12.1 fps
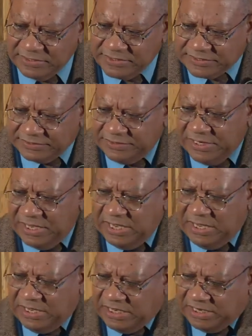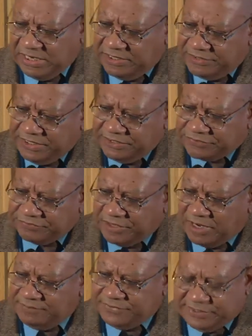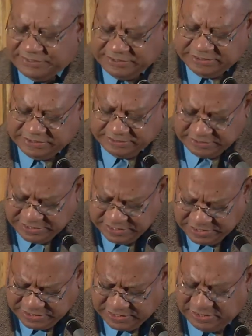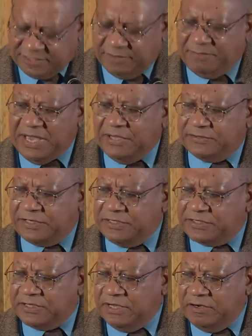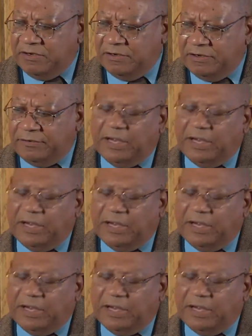So uh, these rums are uh, the basis, uh,